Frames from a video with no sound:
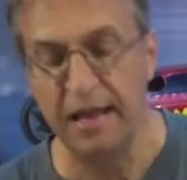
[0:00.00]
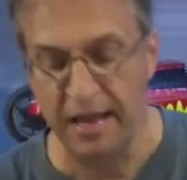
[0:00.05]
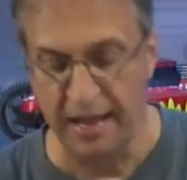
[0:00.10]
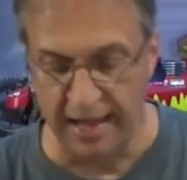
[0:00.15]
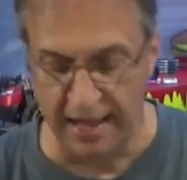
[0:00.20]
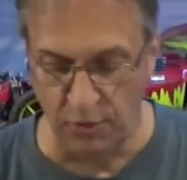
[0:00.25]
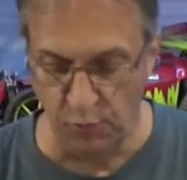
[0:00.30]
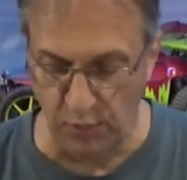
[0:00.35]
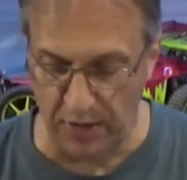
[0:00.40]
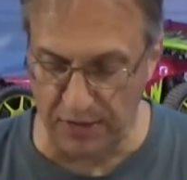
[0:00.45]

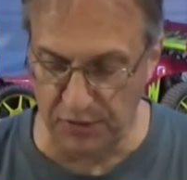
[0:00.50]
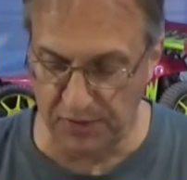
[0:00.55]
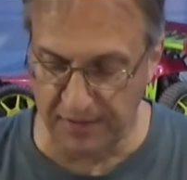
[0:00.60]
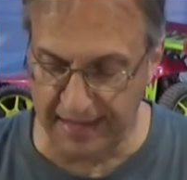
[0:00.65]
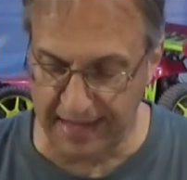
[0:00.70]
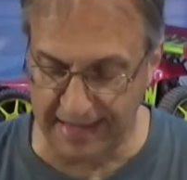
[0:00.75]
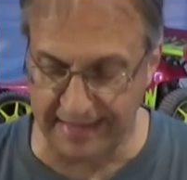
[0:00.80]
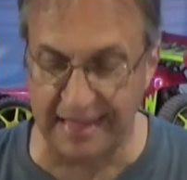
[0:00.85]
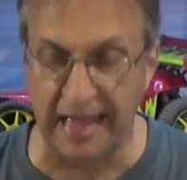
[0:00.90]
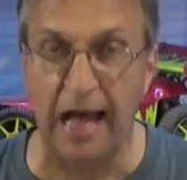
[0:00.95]
And when you
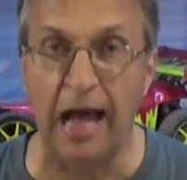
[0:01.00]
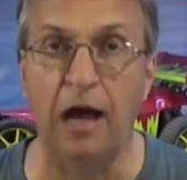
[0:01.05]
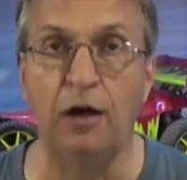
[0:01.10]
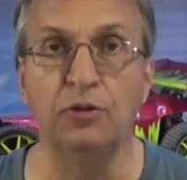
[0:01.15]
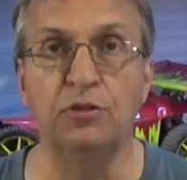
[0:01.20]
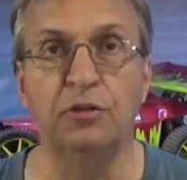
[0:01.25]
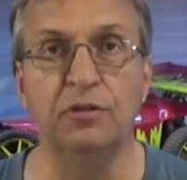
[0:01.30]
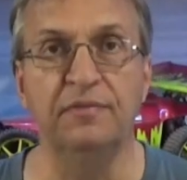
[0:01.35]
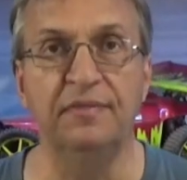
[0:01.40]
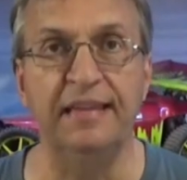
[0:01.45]
get
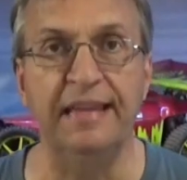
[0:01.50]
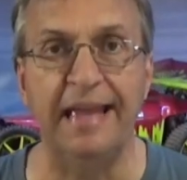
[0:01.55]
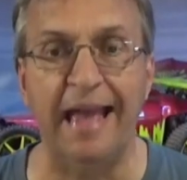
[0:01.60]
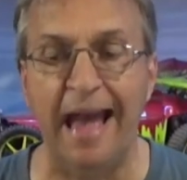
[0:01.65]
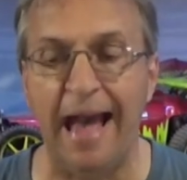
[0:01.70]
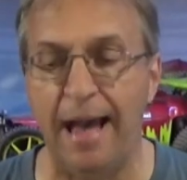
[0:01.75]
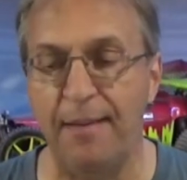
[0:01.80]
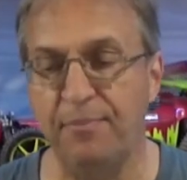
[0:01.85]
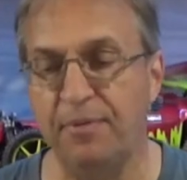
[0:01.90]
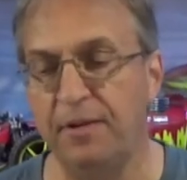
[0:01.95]
out of the
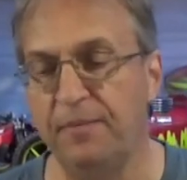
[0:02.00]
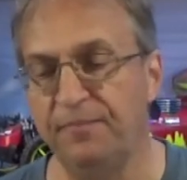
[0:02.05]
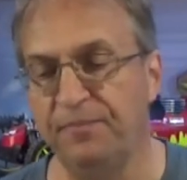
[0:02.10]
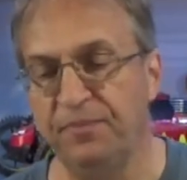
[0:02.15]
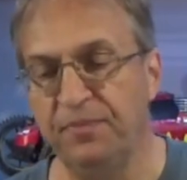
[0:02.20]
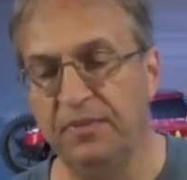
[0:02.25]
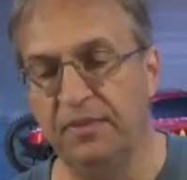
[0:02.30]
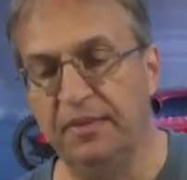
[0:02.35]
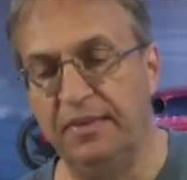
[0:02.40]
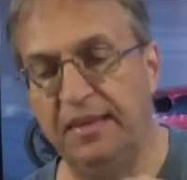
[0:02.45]
app,
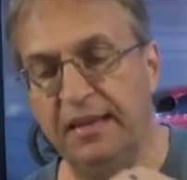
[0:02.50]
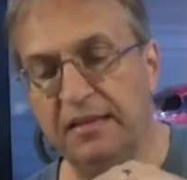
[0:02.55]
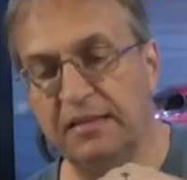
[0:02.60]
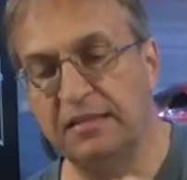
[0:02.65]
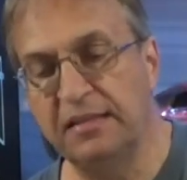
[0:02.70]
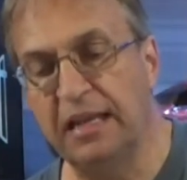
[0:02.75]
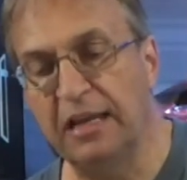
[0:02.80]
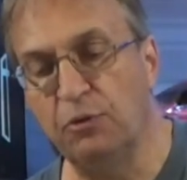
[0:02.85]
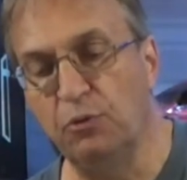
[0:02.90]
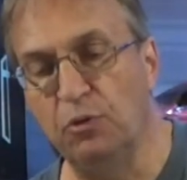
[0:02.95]
this
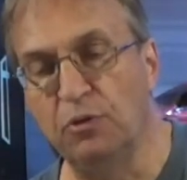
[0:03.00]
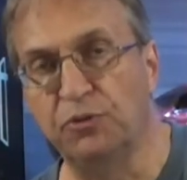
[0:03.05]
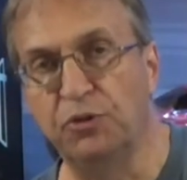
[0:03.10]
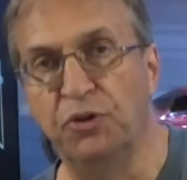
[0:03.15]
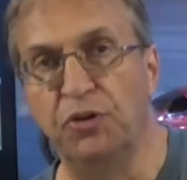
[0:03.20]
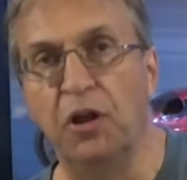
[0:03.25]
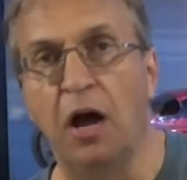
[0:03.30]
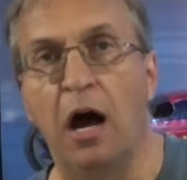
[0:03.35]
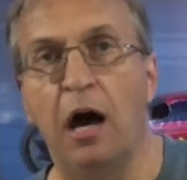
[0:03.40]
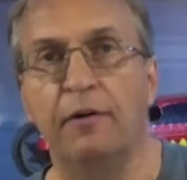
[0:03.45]
here will
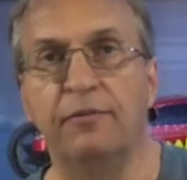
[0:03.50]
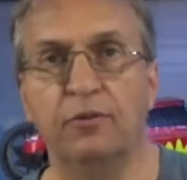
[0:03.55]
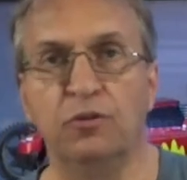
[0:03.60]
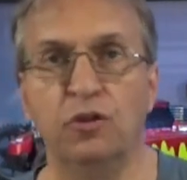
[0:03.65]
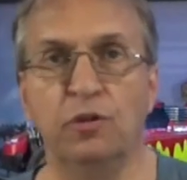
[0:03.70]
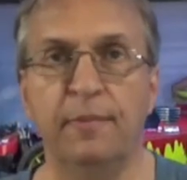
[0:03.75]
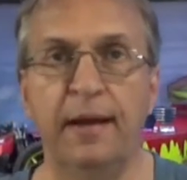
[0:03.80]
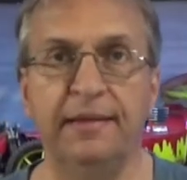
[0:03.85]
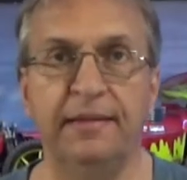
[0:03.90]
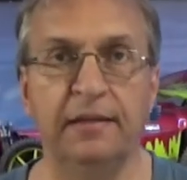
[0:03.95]
turn off
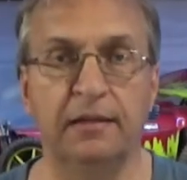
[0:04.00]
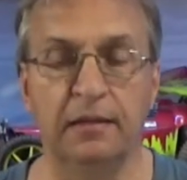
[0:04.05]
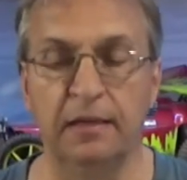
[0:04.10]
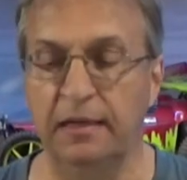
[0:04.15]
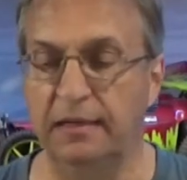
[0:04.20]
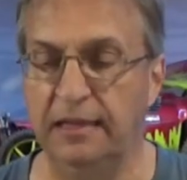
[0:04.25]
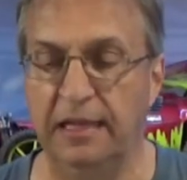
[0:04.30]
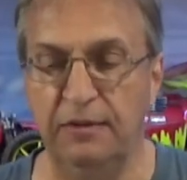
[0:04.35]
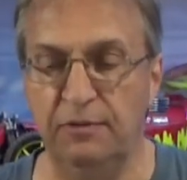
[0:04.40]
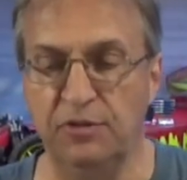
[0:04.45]
automatically.
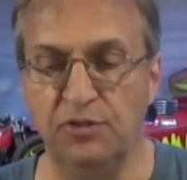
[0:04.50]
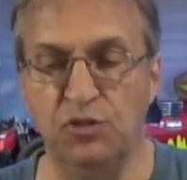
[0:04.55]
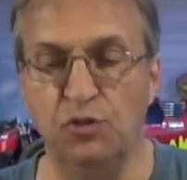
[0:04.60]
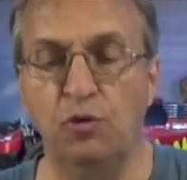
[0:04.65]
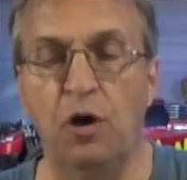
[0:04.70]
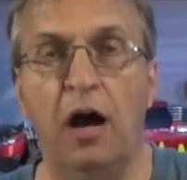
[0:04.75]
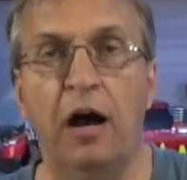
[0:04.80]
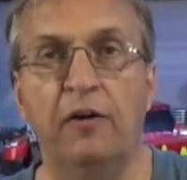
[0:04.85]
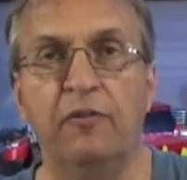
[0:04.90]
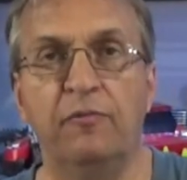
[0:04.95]
There is no
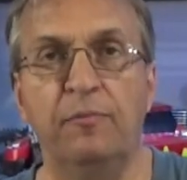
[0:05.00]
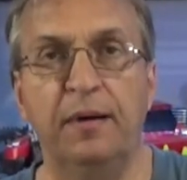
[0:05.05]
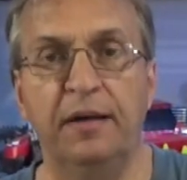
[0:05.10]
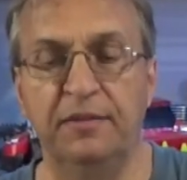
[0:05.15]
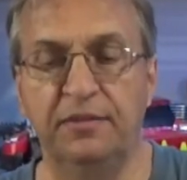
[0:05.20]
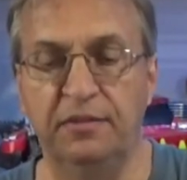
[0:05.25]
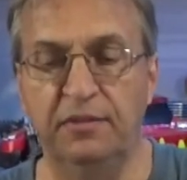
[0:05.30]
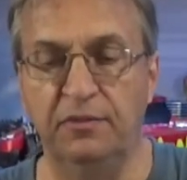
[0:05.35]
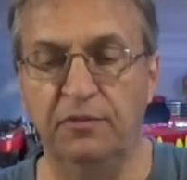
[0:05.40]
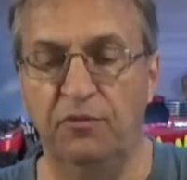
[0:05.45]
off
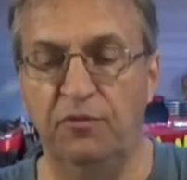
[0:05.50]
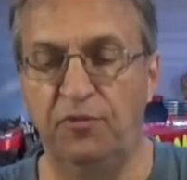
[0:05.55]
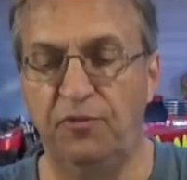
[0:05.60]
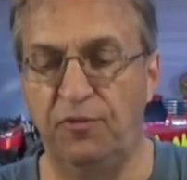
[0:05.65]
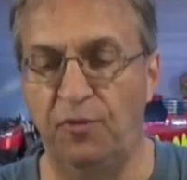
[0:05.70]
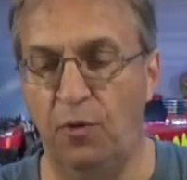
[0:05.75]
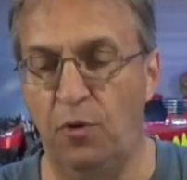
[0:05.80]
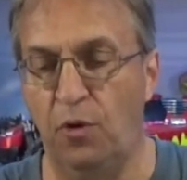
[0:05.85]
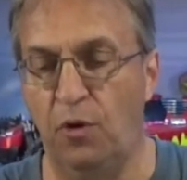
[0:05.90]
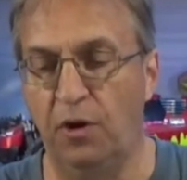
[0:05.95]
button
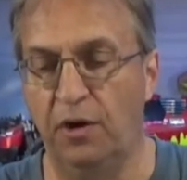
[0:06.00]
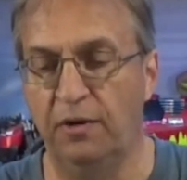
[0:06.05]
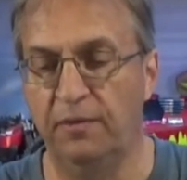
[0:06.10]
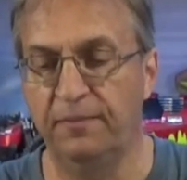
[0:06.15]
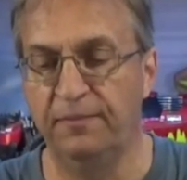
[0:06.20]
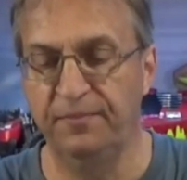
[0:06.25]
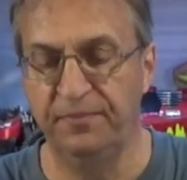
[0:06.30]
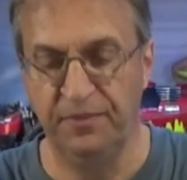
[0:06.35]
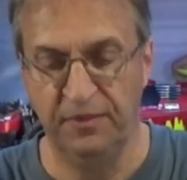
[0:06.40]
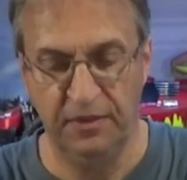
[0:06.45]
for
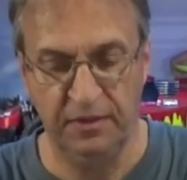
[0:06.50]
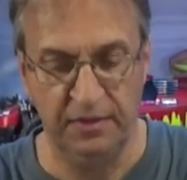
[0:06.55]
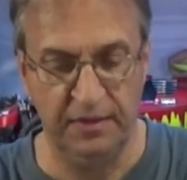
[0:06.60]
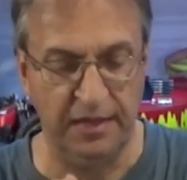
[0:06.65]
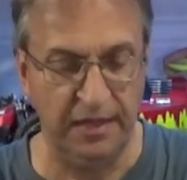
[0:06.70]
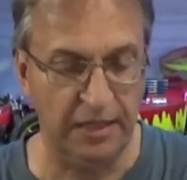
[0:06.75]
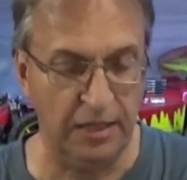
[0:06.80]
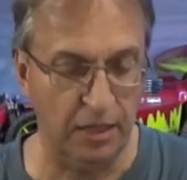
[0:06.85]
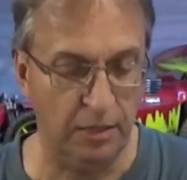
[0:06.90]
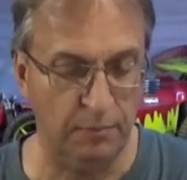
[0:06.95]

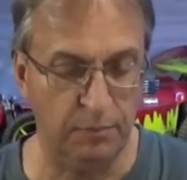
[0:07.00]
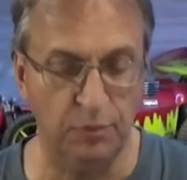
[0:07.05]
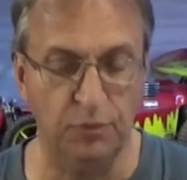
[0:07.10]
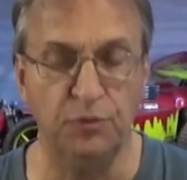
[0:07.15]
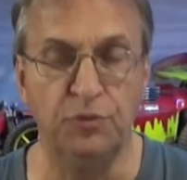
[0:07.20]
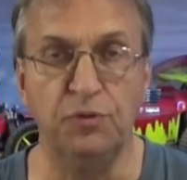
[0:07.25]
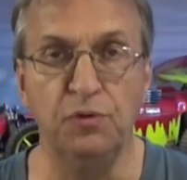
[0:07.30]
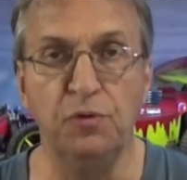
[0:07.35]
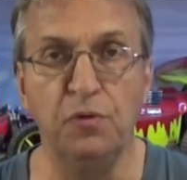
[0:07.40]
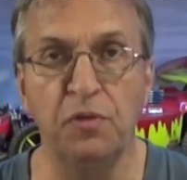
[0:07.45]
the
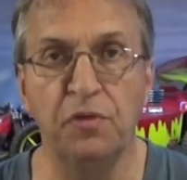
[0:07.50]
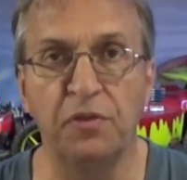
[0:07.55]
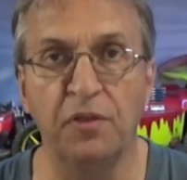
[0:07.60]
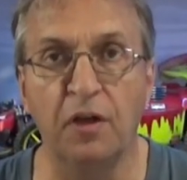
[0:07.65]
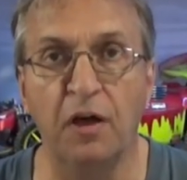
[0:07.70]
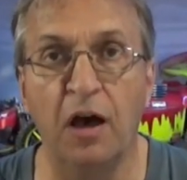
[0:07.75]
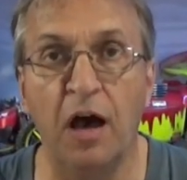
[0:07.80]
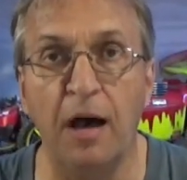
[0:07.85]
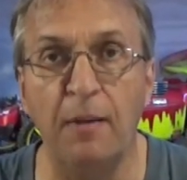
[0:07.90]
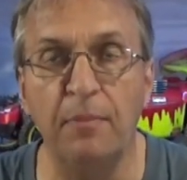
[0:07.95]

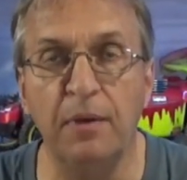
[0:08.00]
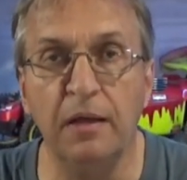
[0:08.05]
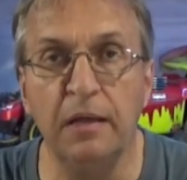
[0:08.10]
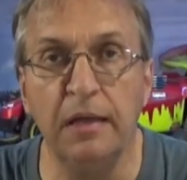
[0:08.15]
Bluetooth hub.